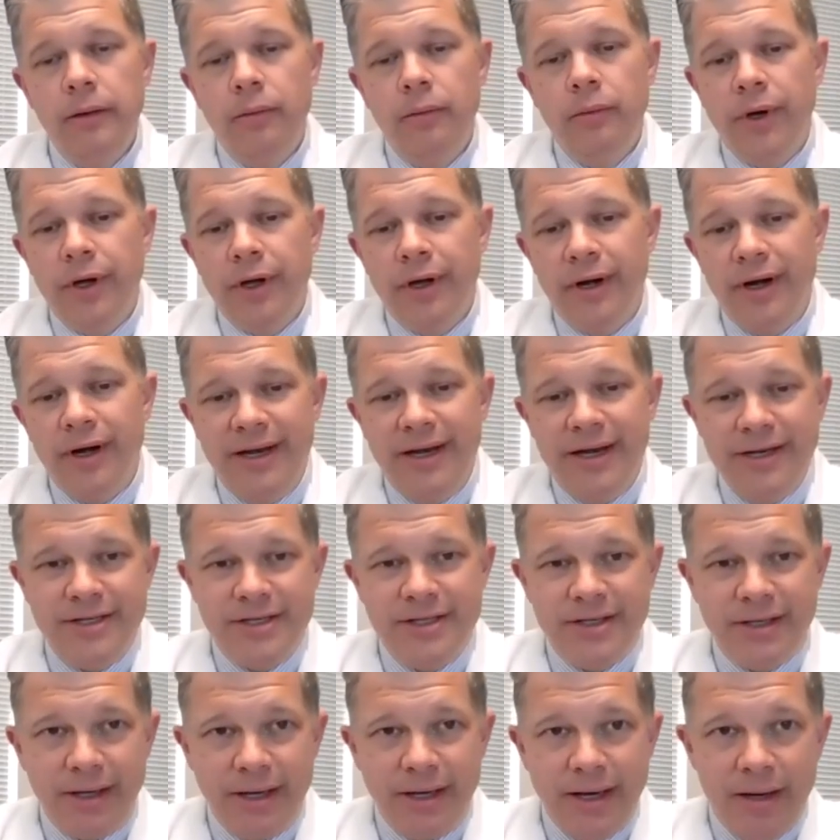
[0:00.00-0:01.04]
we're going to need
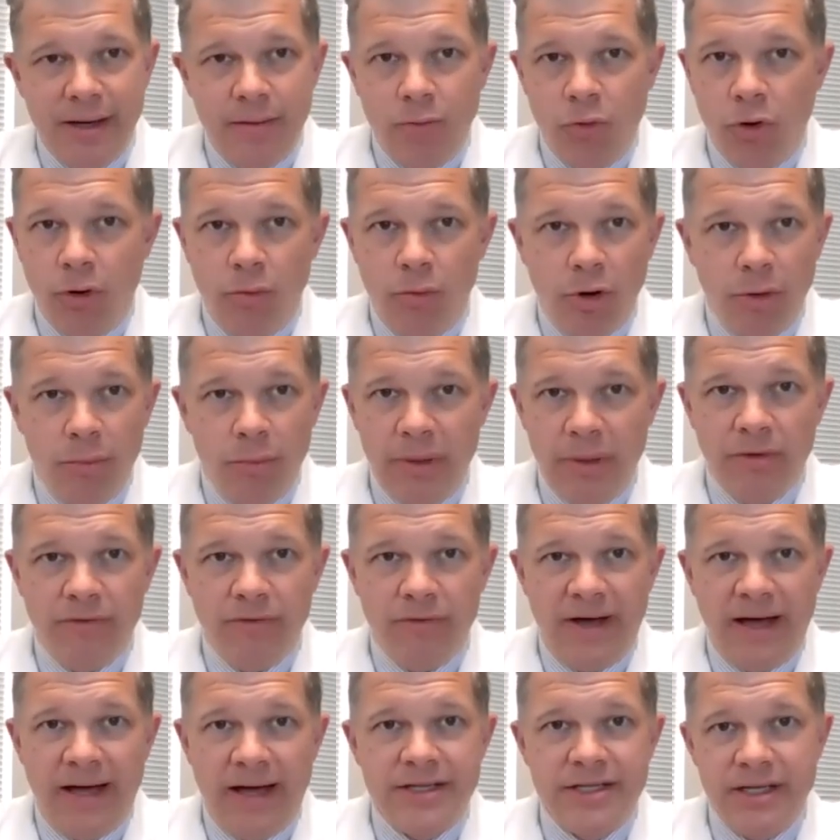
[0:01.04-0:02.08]
to get more and more people
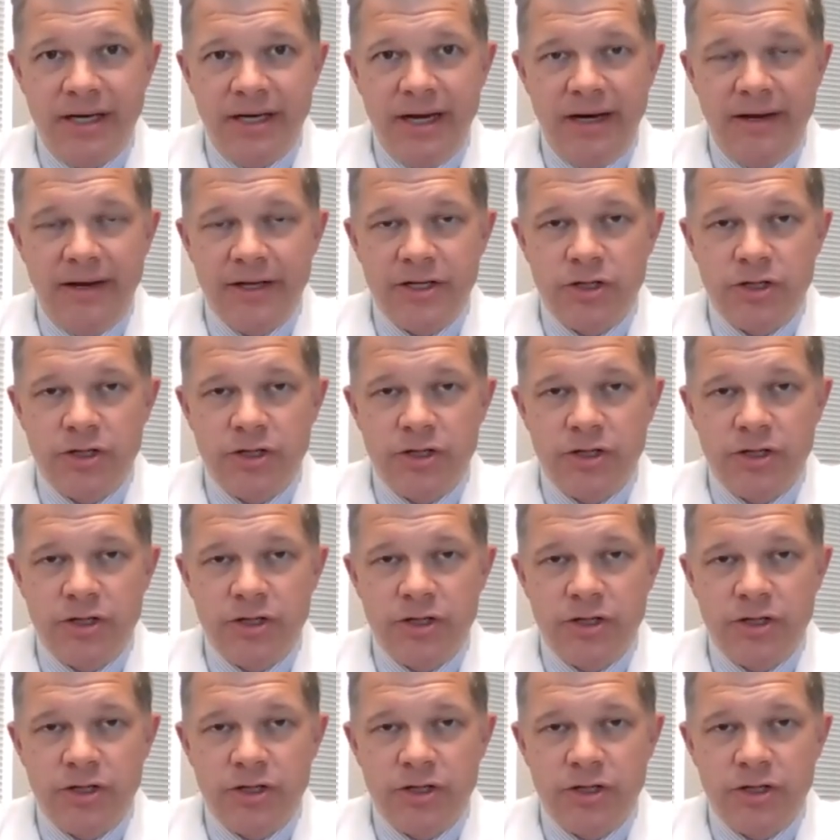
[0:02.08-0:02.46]
vaccinated.